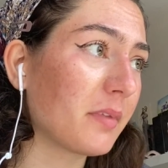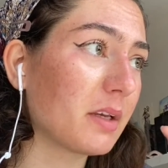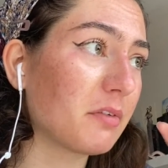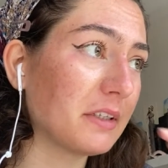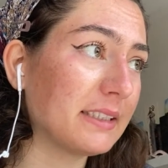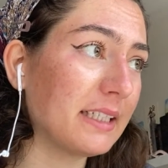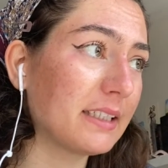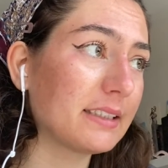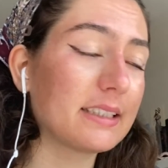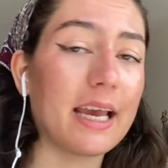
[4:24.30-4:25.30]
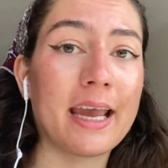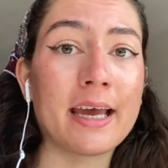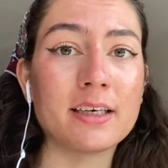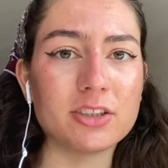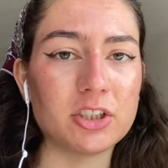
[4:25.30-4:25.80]
physics,
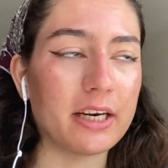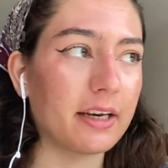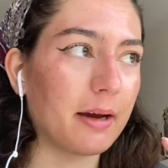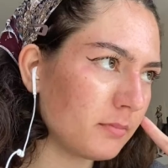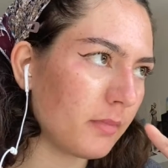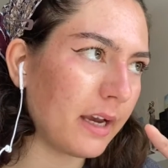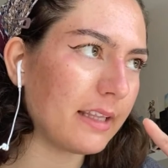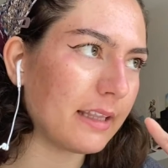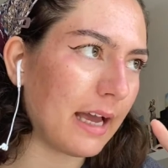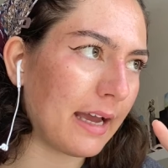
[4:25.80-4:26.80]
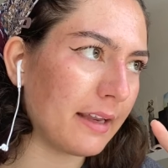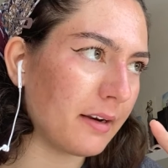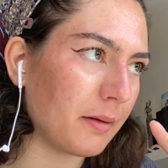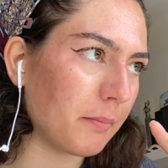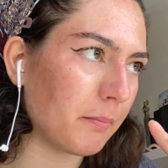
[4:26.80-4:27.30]
and gen chem. And
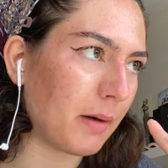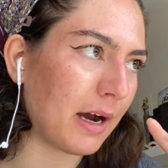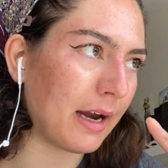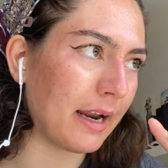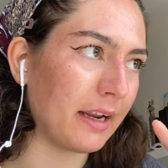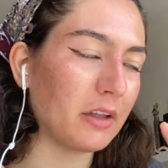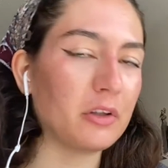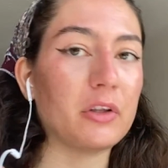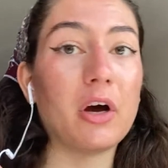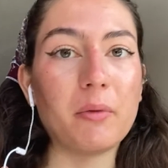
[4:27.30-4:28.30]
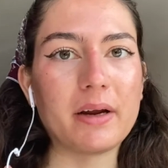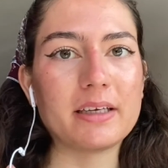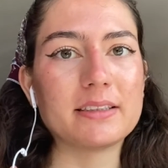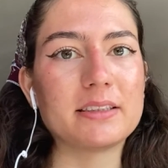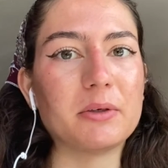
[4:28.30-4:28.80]
then my
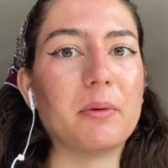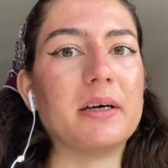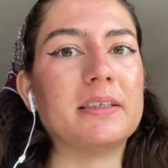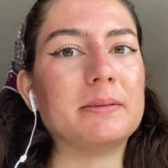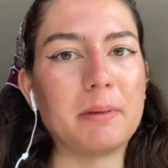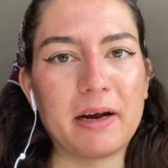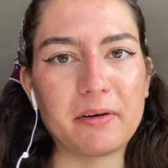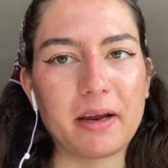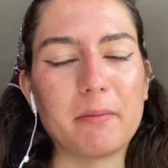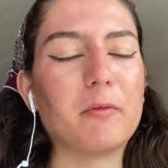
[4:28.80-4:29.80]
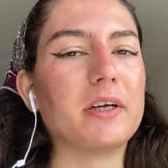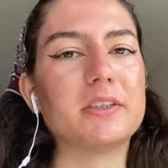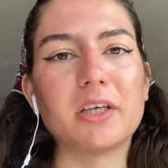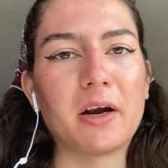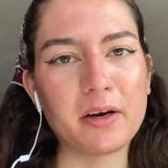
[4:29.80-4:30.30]
lowest was biochem,
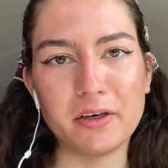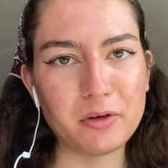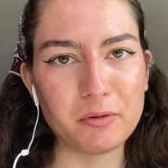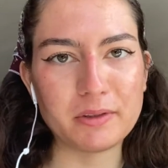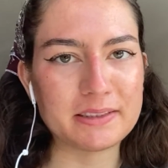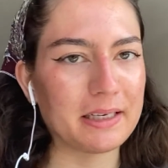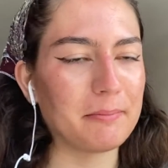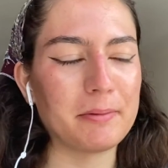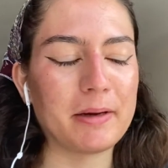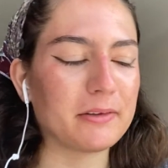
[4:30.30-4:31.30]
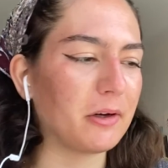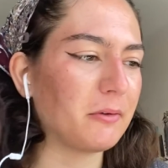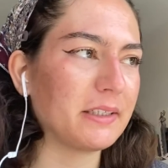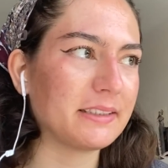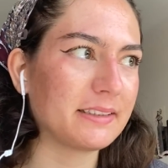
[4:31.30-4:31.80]
which I already knew was going to be my
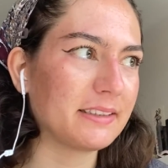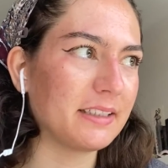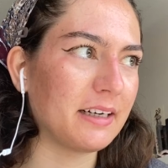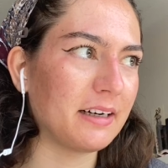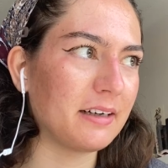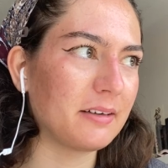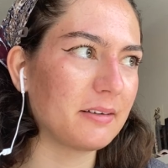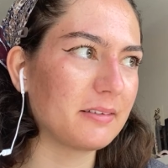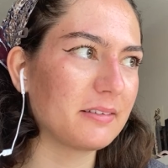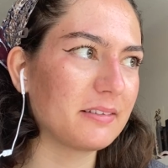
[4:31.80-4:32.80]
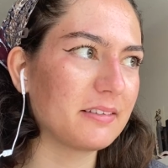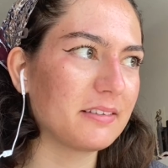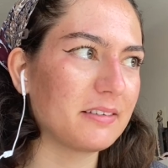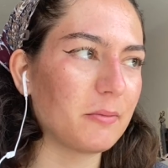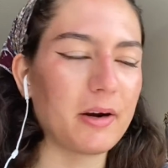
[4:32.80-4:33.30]
lowest.
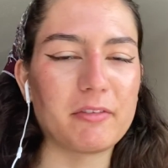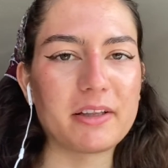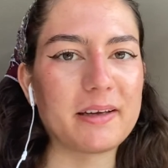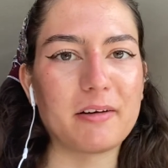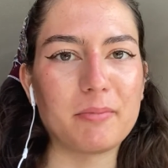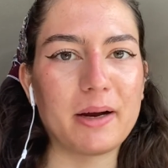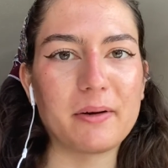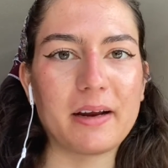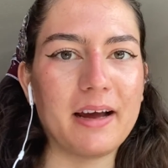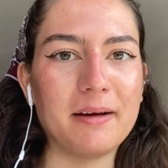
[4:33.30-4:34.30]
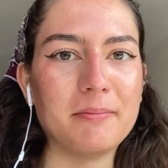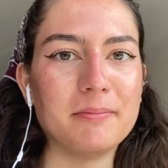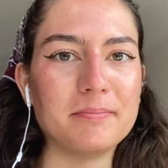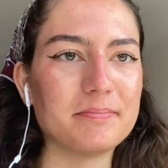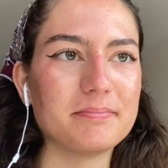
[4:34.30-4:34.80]
Whenever I think of biochem,